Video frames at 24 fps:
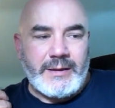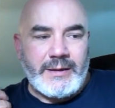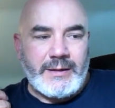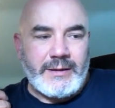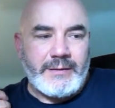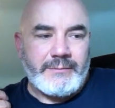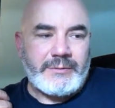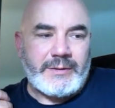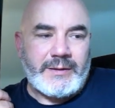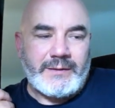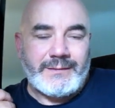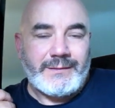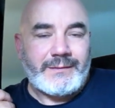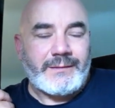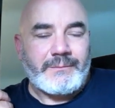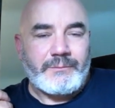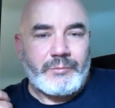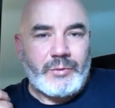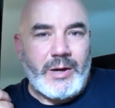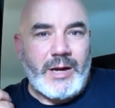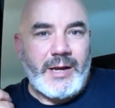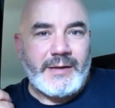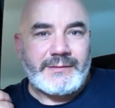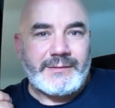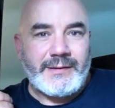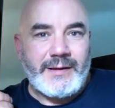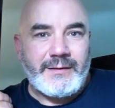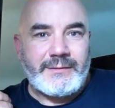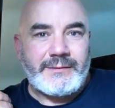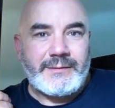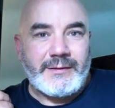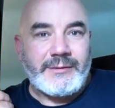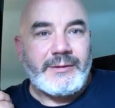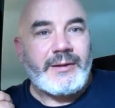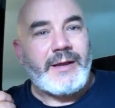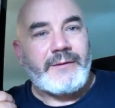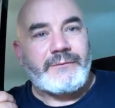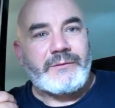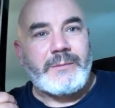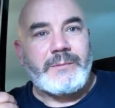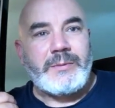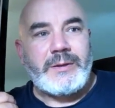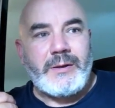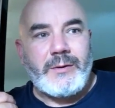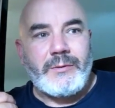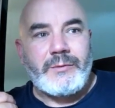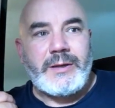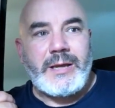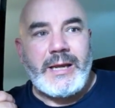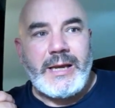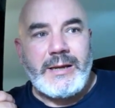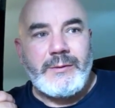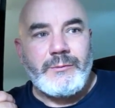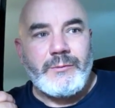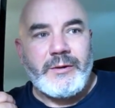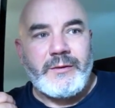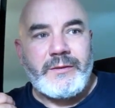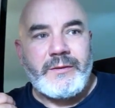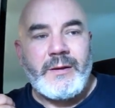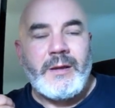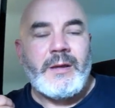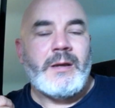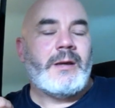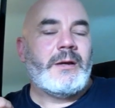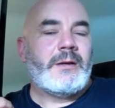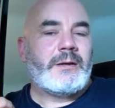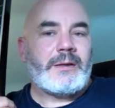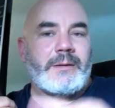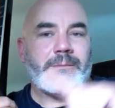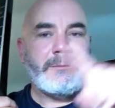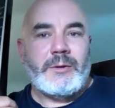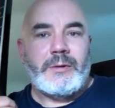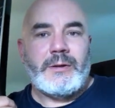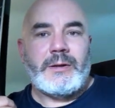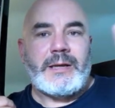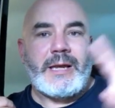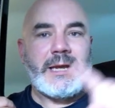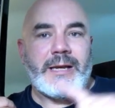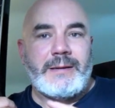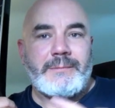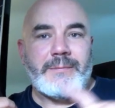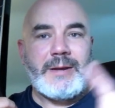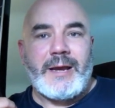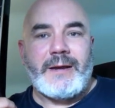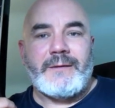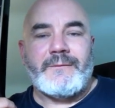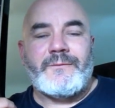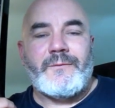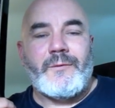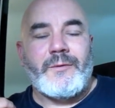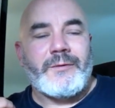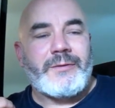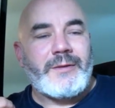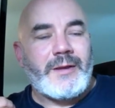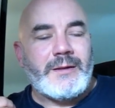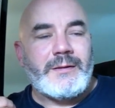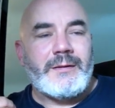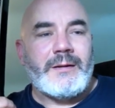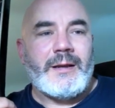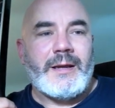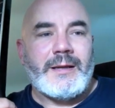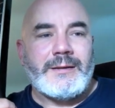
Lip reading: because it's a process, and you have to be okay with communicating back and forth, and